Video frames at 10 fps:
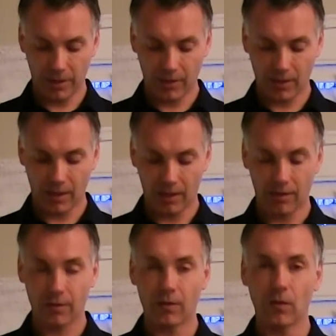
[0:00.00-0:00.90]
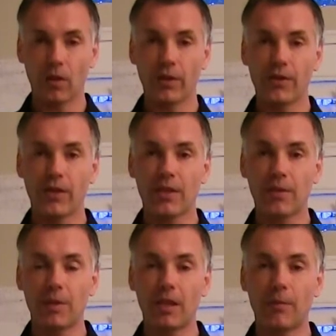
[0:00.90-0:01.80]
means that all the
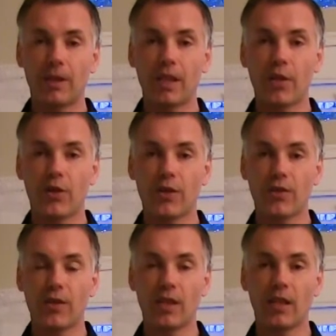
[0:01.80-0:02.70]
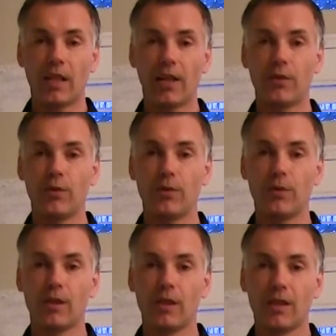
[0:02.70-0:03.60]
16-bit applications, they had to
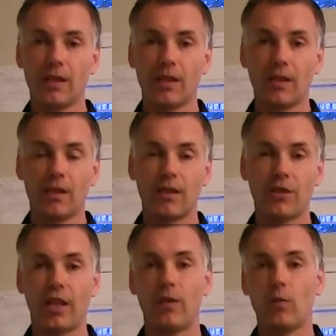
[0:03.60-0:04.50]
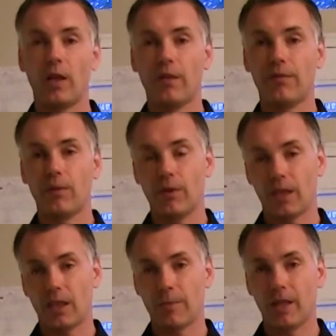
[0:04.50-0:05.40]
share one 4
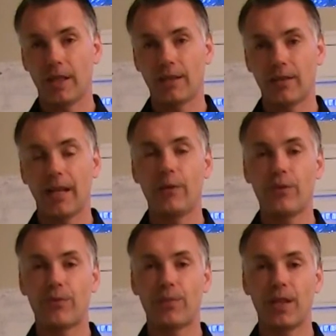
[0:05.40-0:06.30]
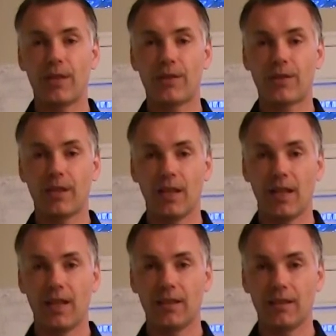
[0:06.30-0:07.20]
gigabyte address space
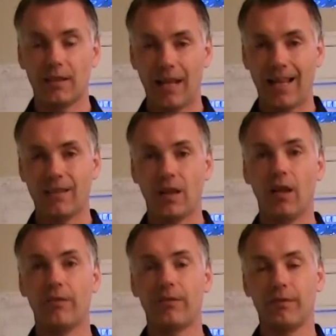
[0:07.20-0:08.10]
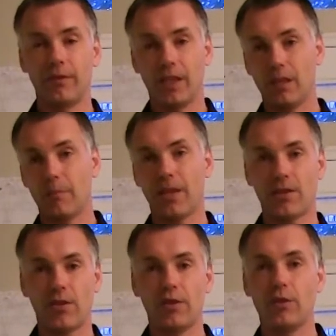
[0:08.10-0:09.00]
and hand off via the
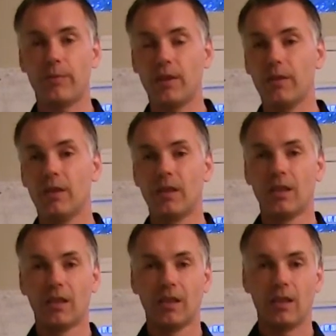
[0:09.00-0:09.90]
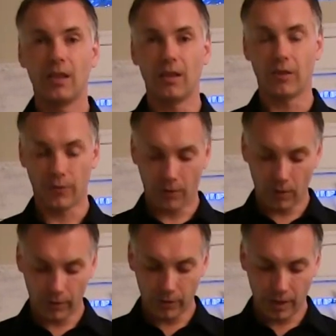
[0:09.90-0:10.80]
message loop then
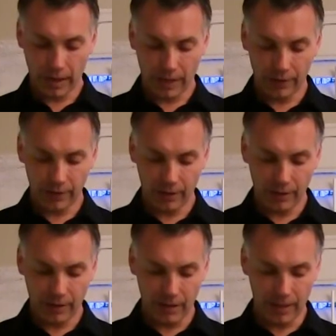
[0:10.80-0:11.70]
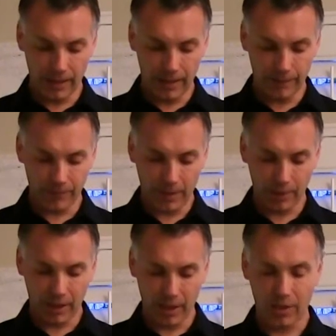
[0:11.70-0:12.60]
control to the other
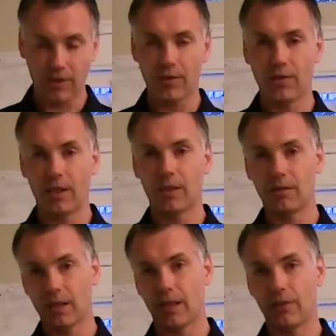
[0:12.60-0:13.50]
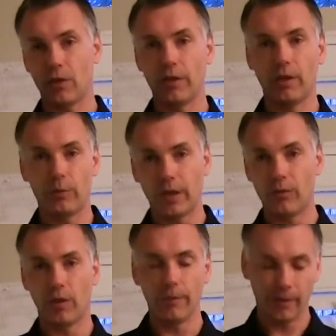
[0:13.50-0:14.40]
applications, so they can kind of go in a
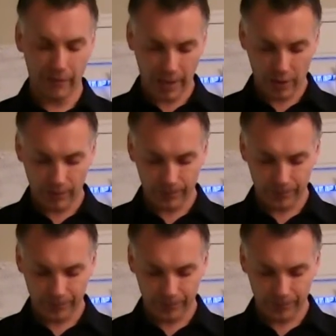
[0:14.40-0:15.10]
round-robin fashion.